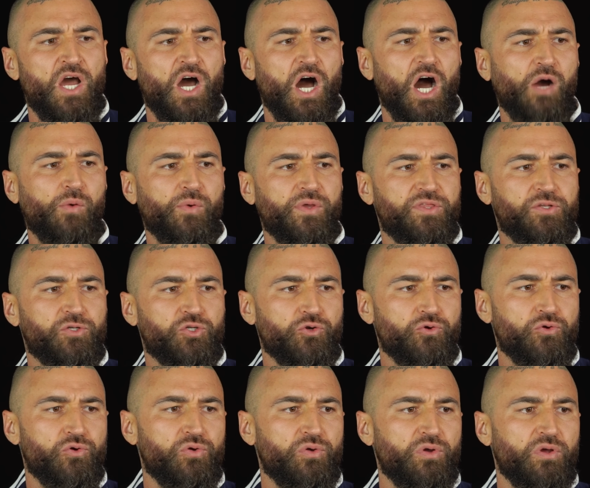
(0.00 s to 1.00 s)
I
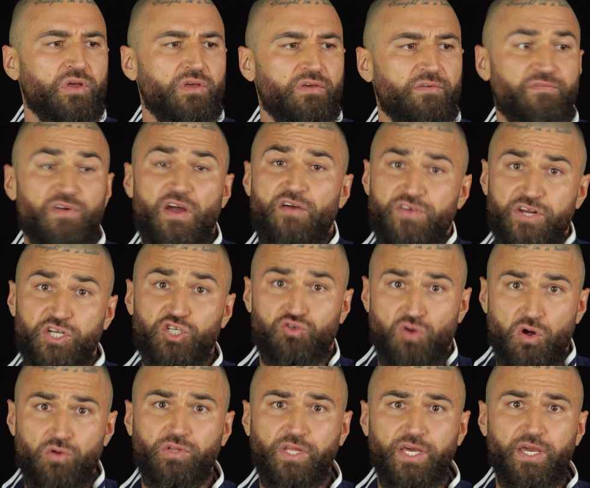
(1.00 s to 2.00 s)
withdrew very
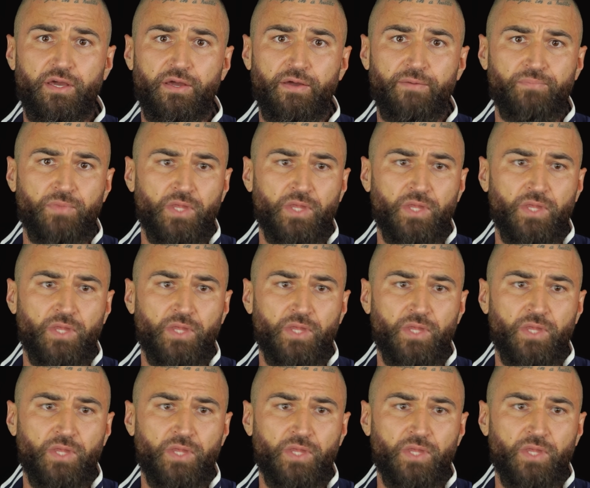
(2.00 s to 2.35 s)
strongly